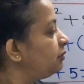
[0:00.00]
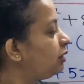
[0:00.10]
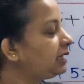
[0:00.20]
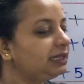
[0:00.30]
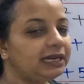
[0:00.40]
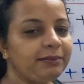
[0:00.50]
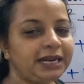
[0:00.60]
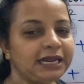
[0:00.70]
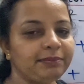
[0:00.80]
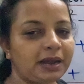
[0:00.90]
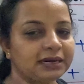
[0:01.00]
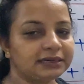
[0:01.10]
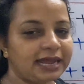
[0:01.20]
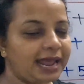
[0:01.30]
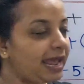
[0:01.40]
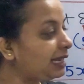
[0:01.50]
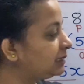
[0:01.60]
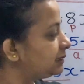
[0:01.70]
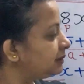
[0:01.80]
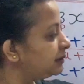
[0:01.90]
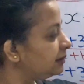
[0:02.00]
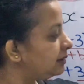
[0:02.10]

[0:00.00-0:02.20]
What are the remaining part? X